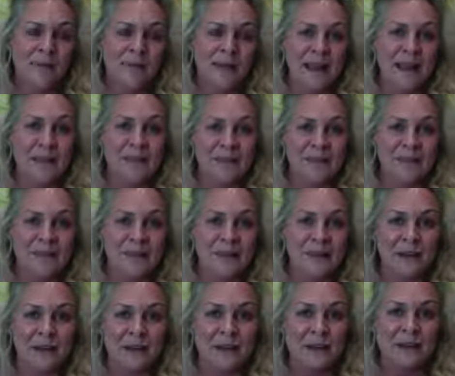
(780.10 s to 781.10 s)
left
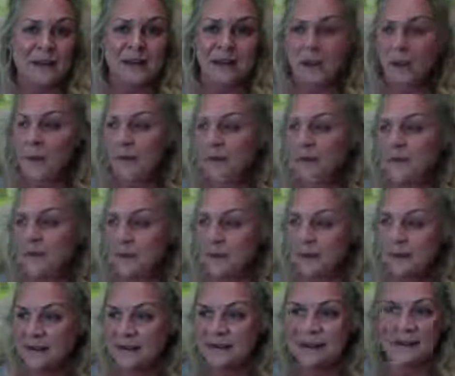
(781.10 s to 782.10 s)
to go into
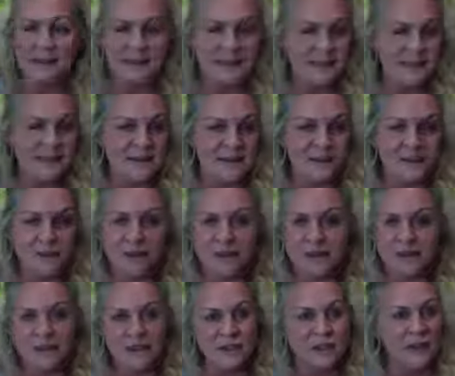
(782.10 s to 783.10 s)
anxiety and
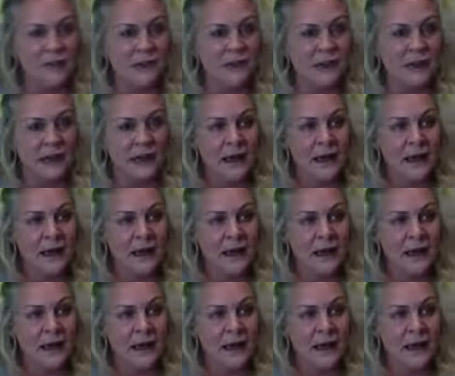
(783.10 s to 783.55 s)
depression and